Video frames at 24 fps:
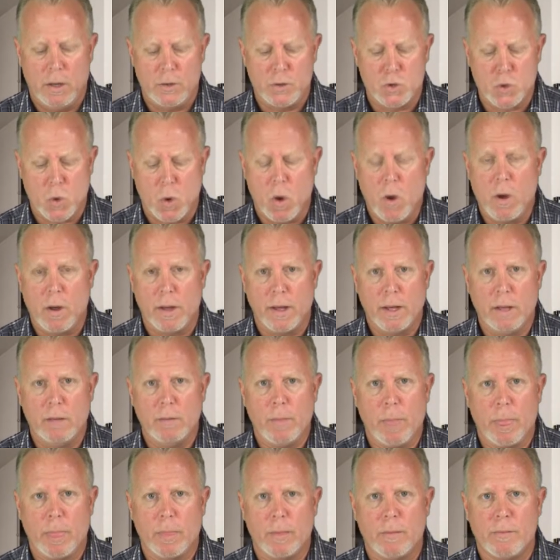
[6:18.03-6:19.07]
drawing
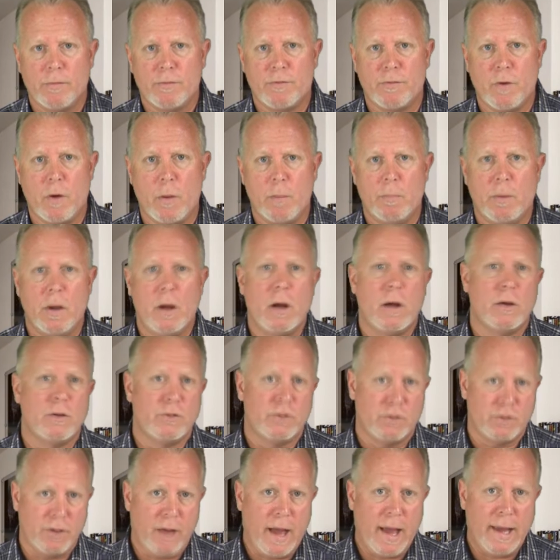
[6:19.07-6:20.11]
from a
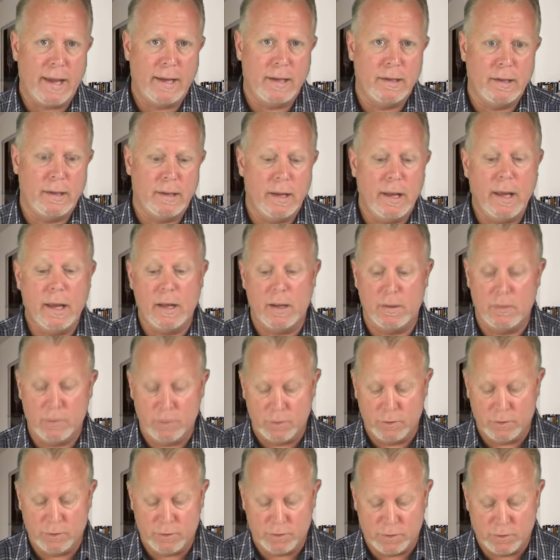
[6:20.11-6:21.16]
site and
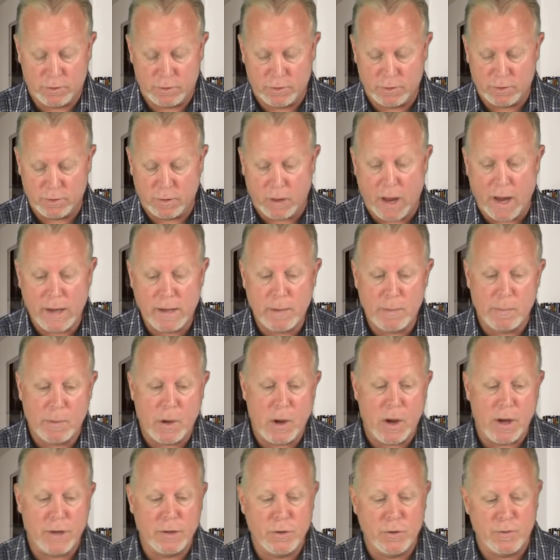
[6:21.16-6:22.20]
slide it
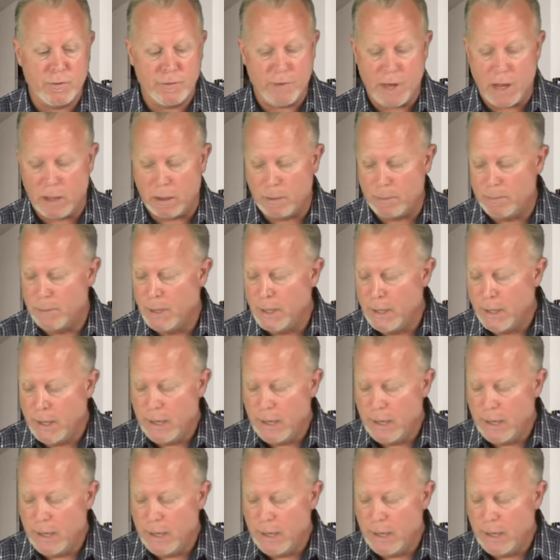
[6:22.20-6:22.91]
behind your vellum.